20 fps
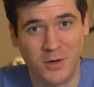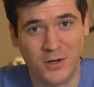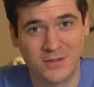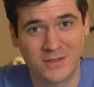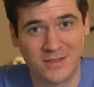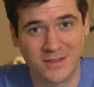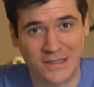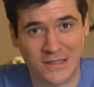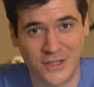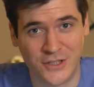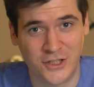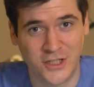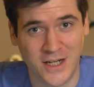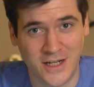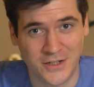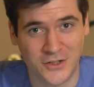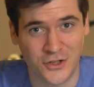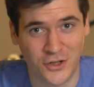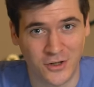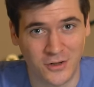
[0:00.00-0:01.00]
most
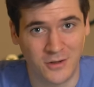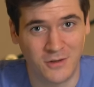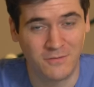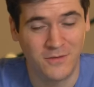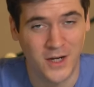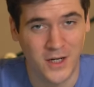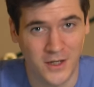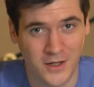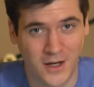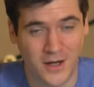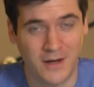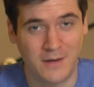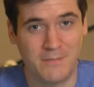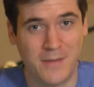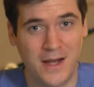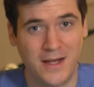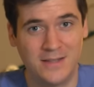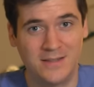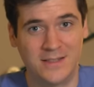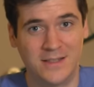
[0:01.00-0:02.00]
legit journal of veterinary
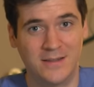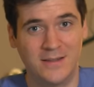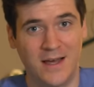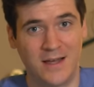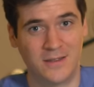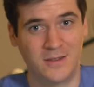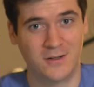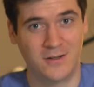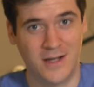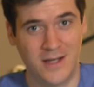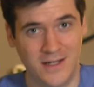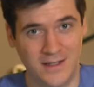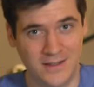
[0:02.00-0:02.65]
medicine that there